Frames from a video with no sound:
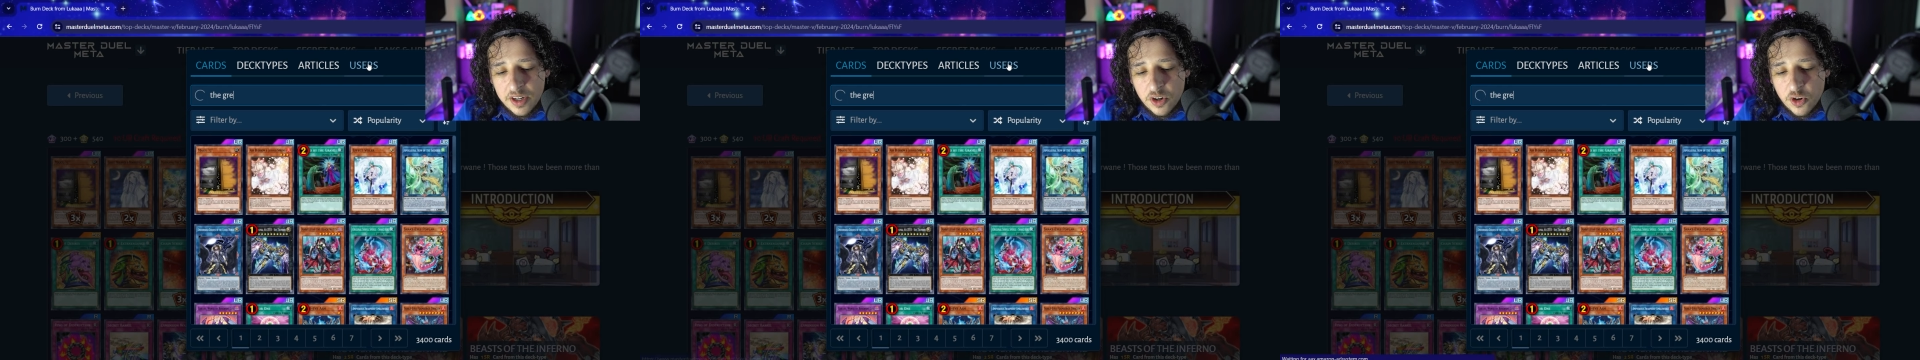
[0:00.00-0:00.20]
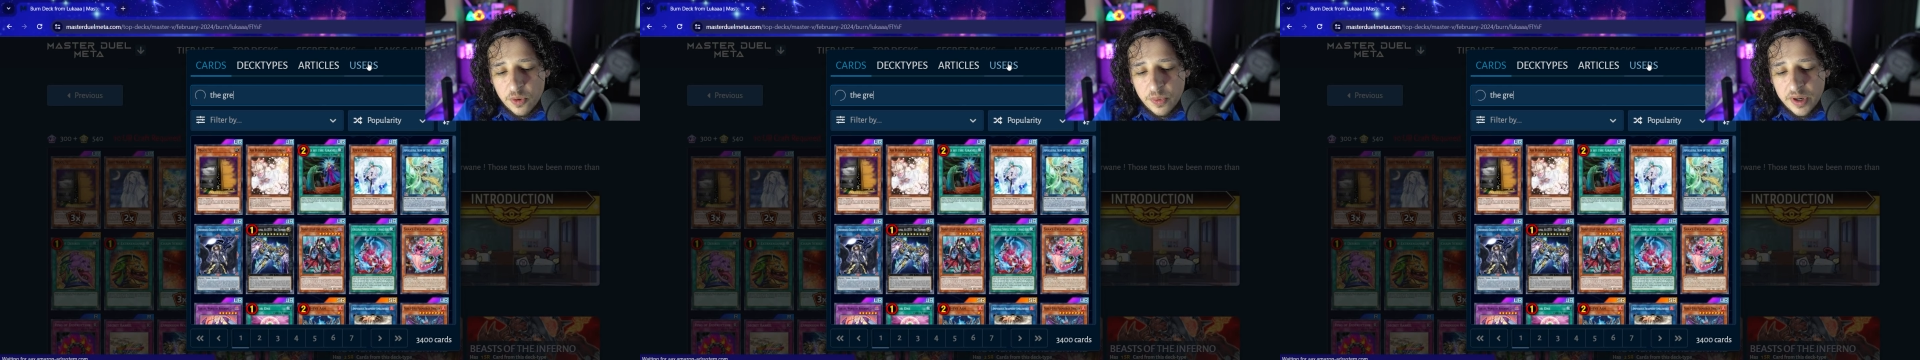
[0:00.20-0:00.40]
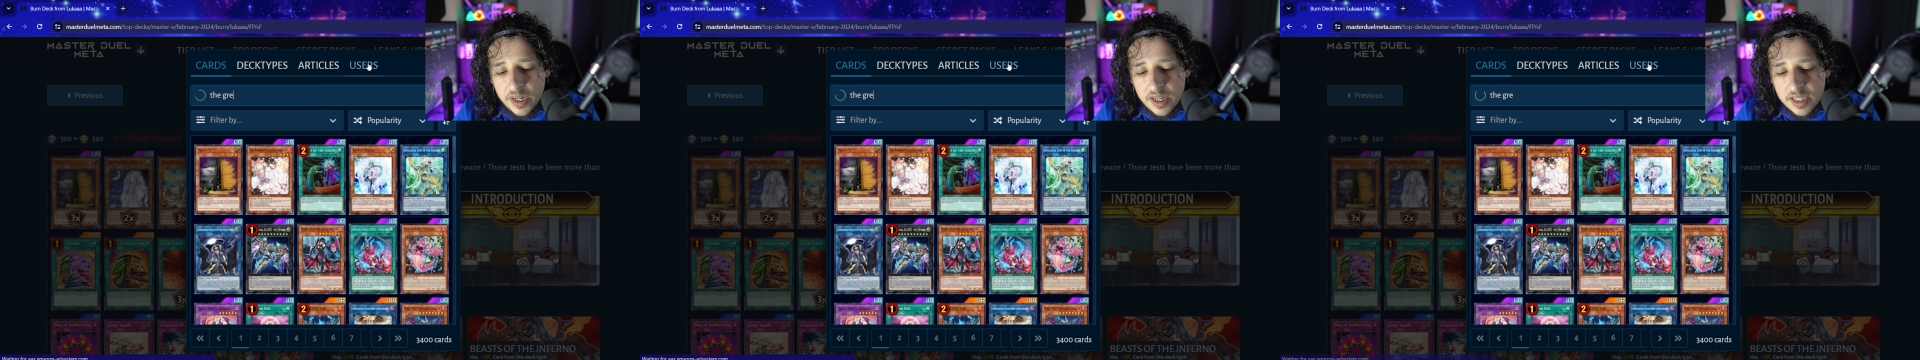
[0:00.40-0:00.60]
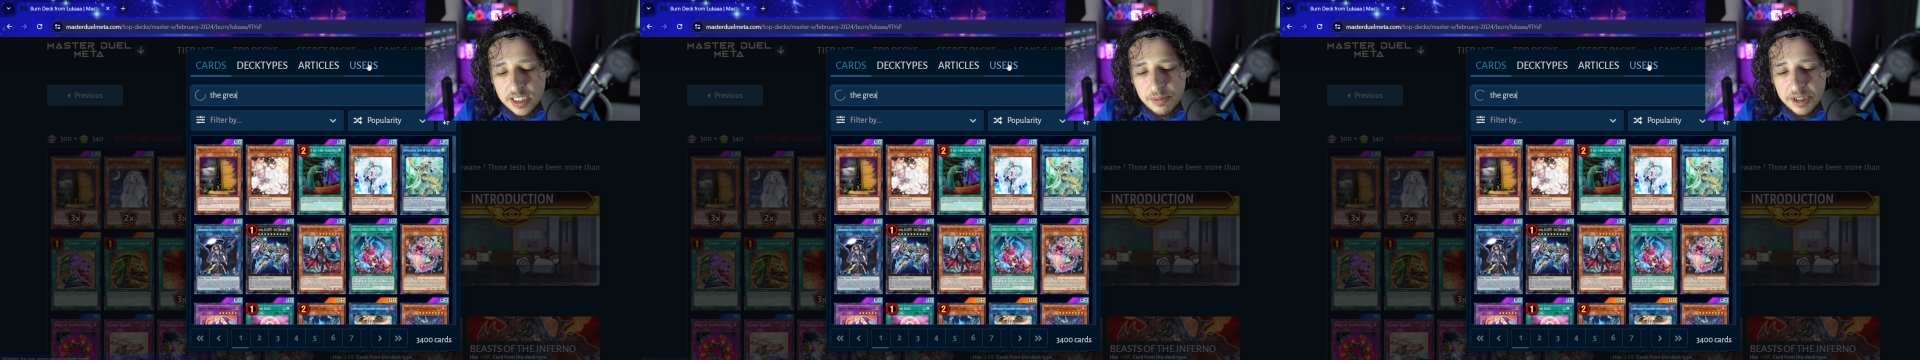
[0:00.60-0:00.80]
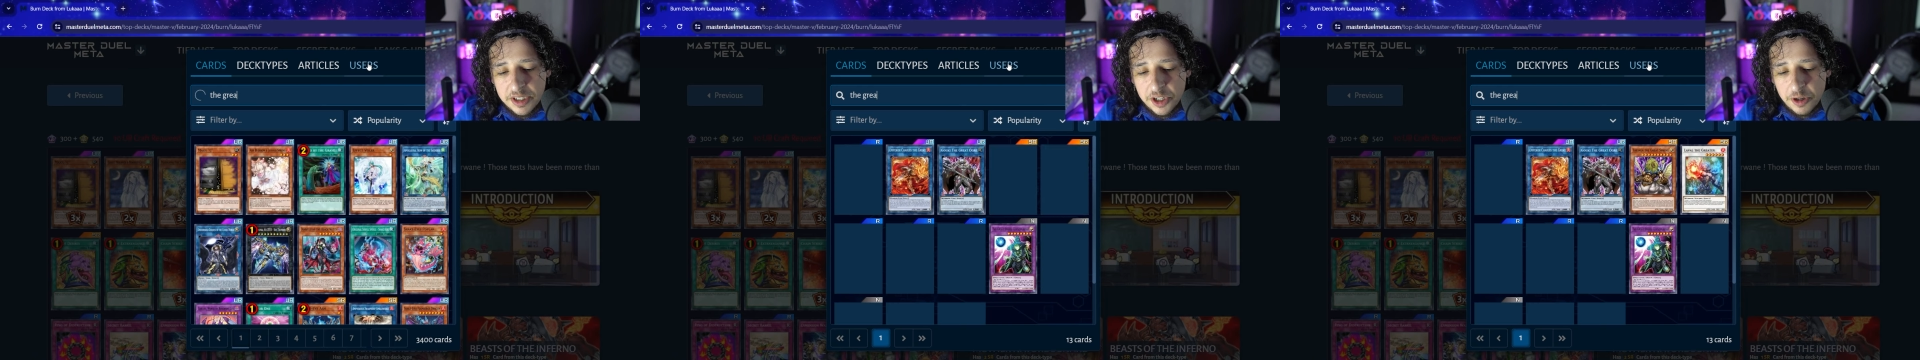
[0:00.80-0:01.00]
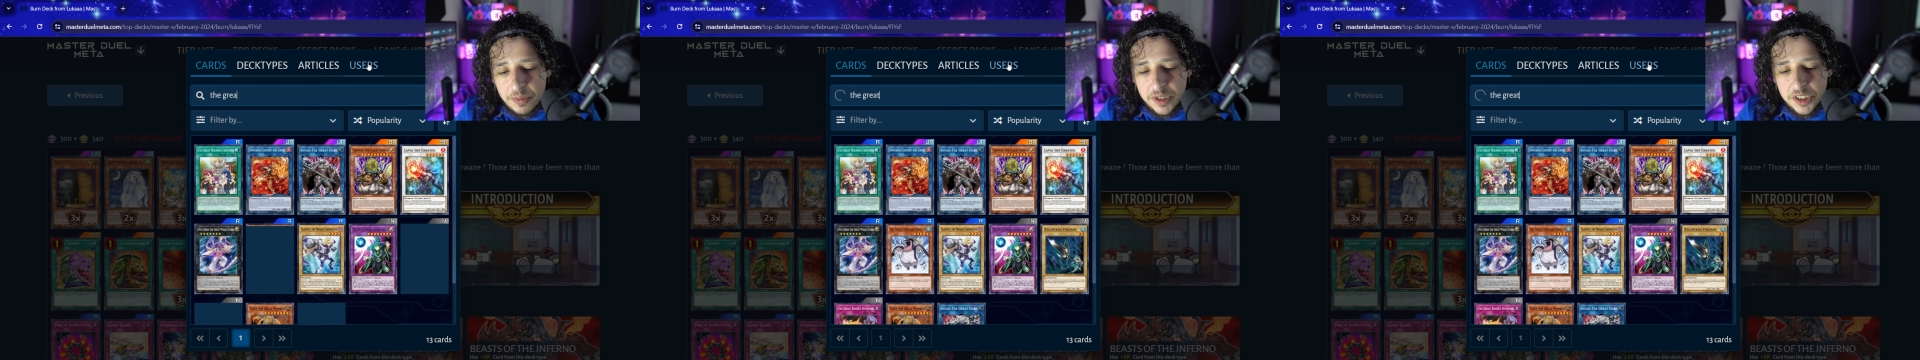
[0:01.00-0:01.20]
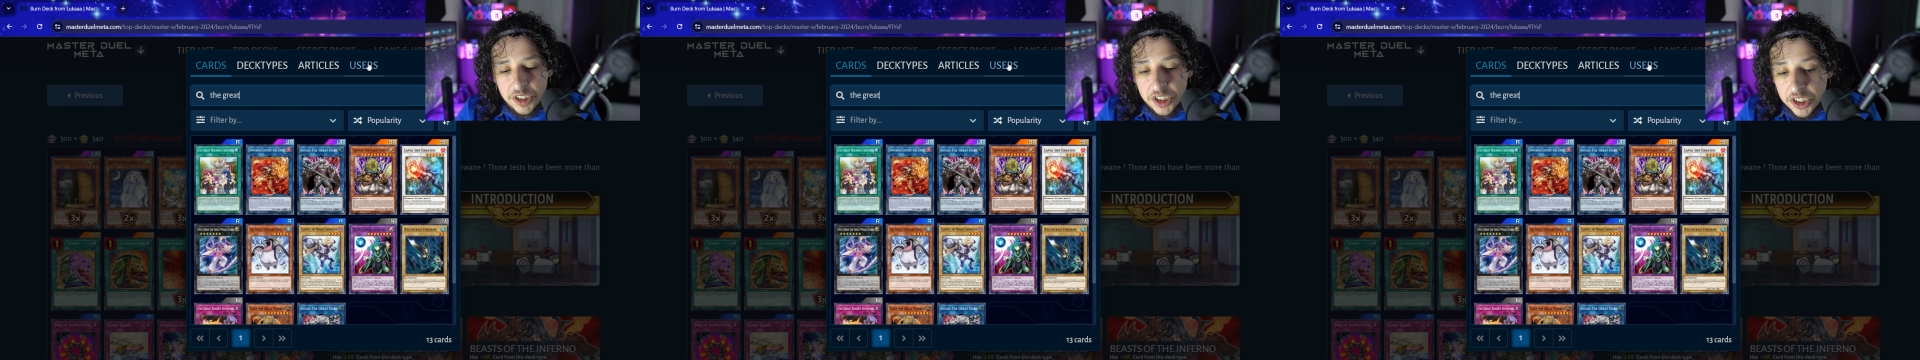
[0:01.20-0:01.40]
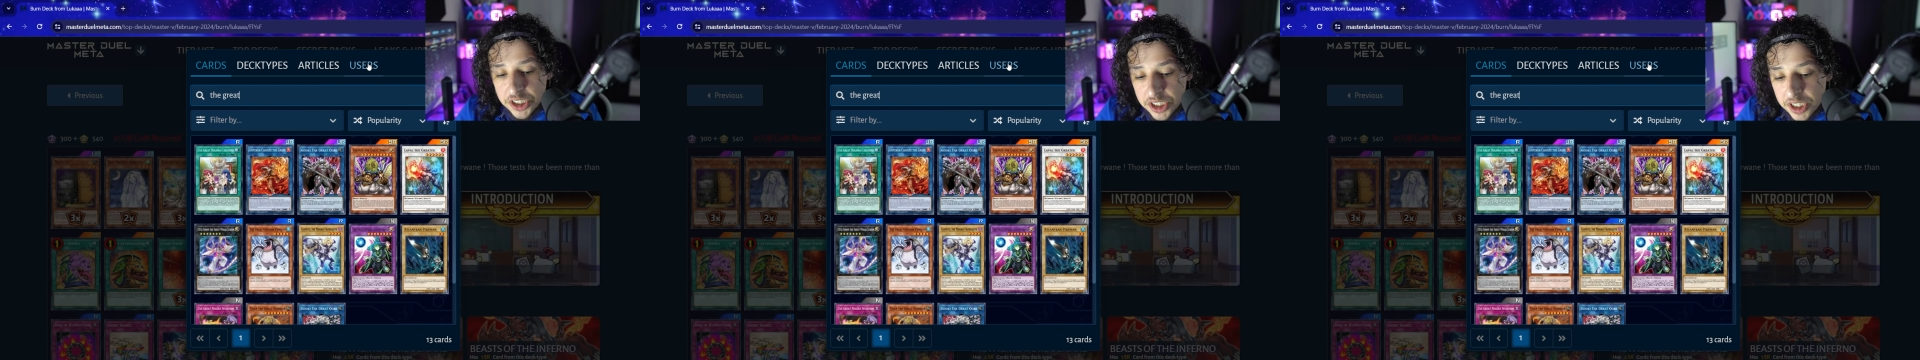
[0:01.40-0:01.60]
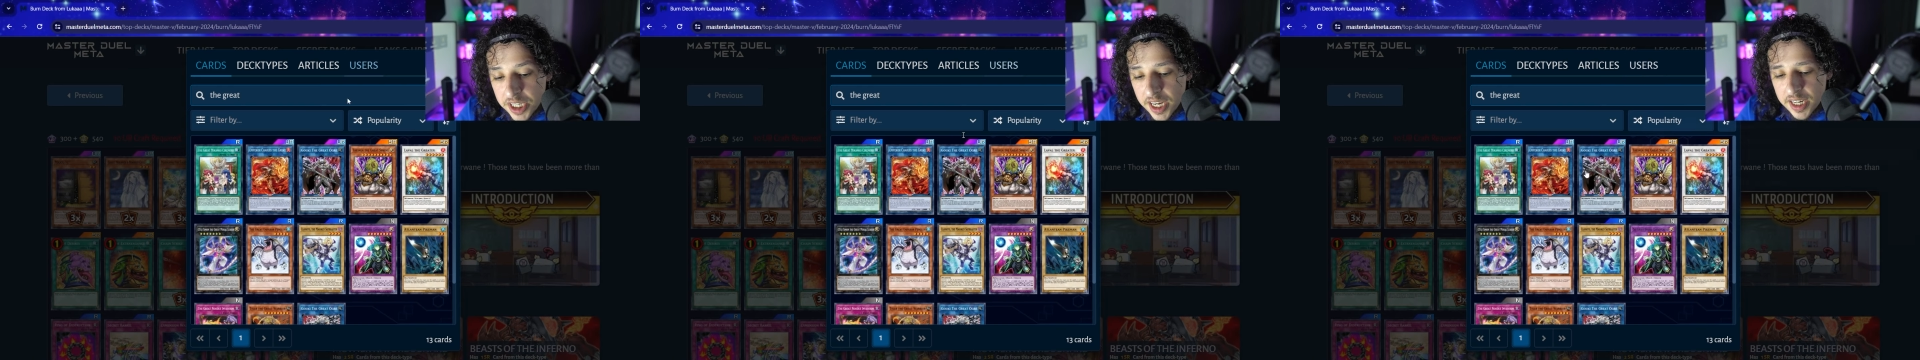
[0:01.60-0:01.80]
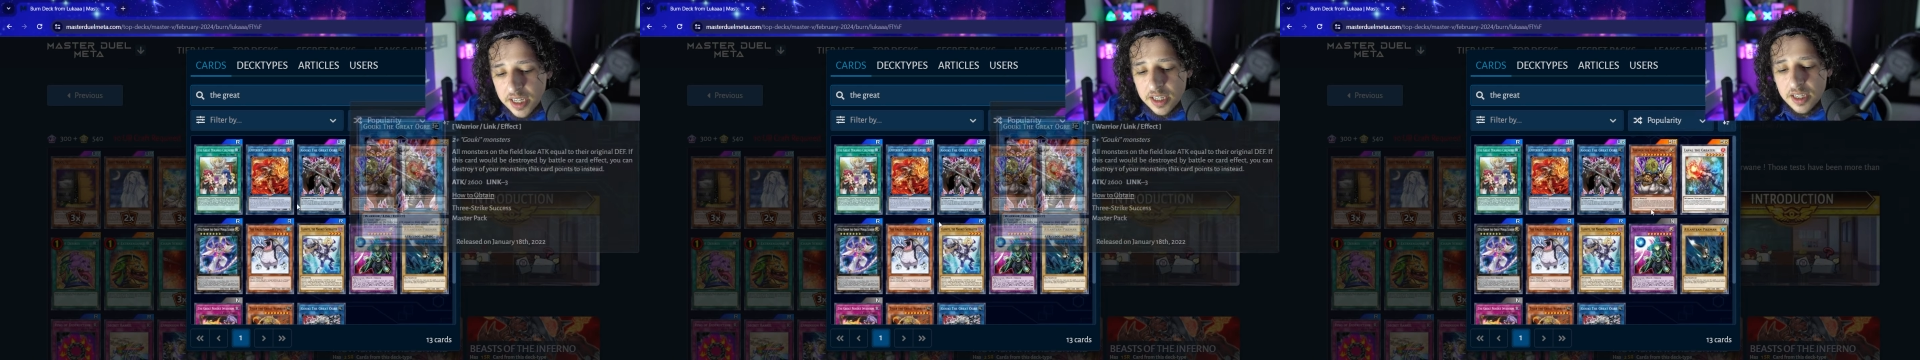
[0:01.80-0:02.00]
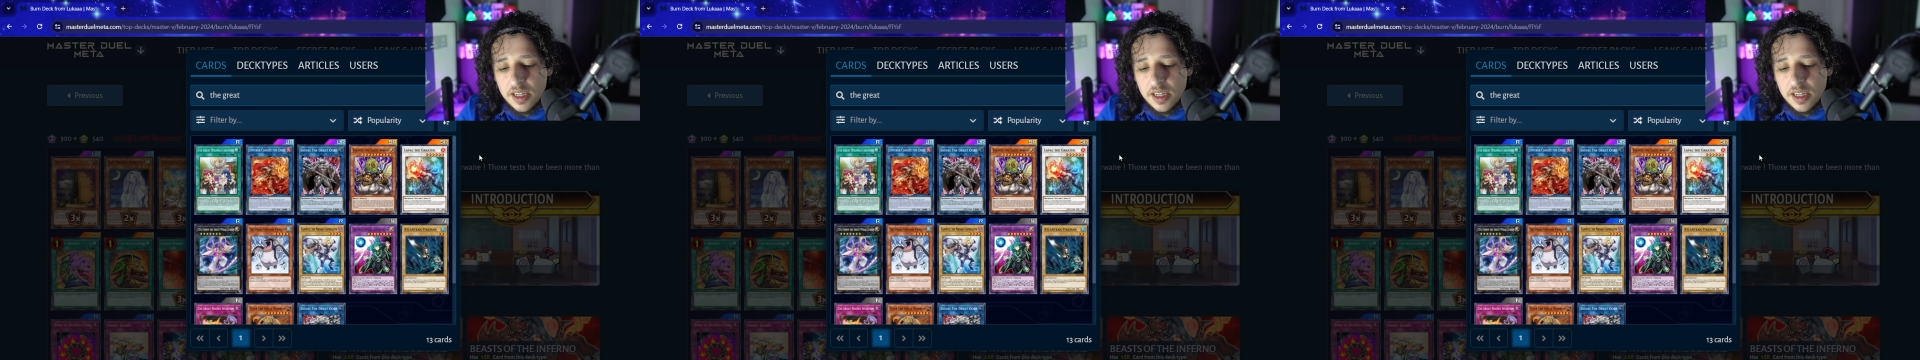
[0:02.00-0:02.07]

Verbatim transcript: incorporate it into my Dark Magician deck